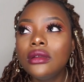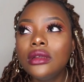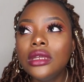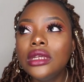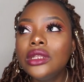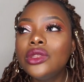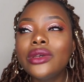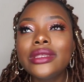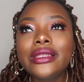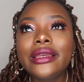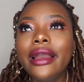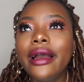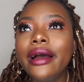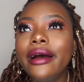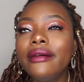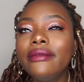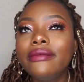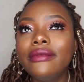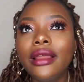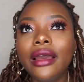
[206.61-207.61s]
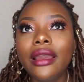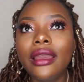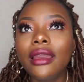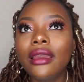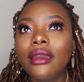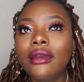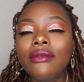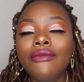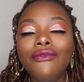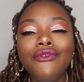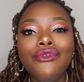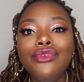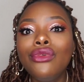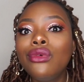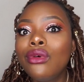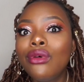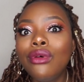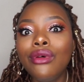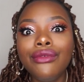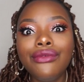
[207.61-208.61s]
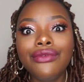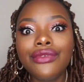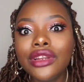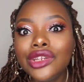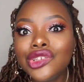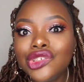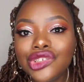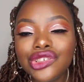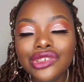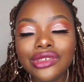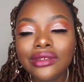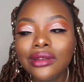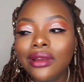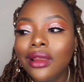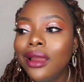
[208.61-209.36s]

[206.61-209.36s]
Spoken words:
it doesn't have like full coverage.